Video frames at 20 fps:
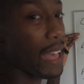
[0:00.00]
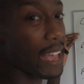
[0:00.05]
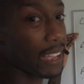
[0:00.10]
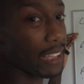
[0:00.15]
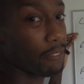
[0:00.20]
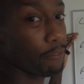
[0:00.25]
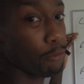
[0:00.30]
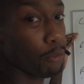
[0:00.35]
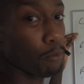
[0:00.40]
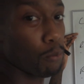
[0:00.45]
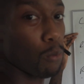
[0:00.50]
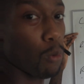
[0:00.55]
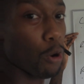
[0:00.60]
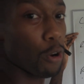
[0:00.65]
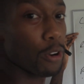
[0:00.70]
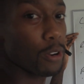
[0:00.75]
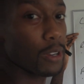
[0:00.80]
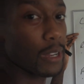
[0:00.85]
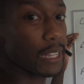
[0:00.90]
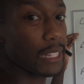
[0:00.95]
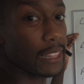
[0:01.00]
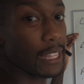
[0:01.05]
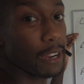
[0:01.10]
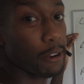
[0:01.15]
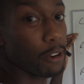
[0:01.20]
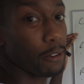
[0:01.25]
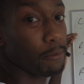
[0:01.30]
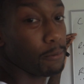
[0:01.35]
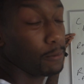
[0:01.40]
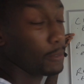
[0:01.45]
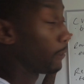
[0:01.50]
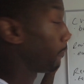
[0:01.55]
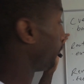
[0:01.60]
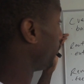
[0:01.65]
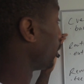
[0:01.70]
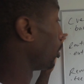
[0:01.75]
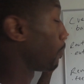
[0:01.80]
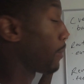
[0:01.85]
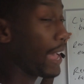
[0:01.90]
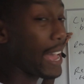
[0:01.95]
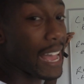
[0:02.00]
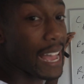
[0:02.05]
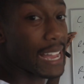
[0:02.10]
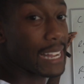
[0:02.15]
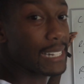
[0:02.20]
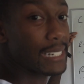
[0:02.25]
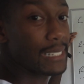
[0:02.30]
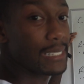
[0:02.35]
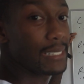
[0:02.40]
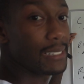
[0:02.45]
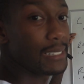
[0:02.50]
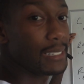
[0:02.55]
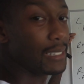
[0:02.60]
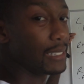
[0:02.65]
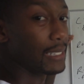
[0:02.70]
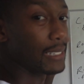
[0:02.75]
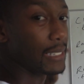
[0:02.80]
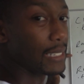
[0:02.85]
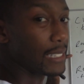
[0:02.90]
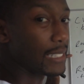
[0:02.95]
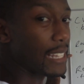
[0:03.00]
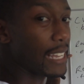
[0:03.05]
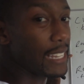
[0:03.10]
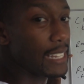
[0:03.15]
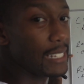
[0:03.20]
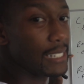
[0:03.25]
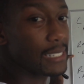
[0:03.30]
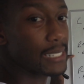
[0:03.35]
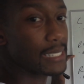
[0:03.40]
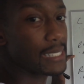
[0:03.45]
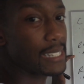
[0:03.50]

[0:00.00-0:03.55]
back from work and they feel bad, they eat a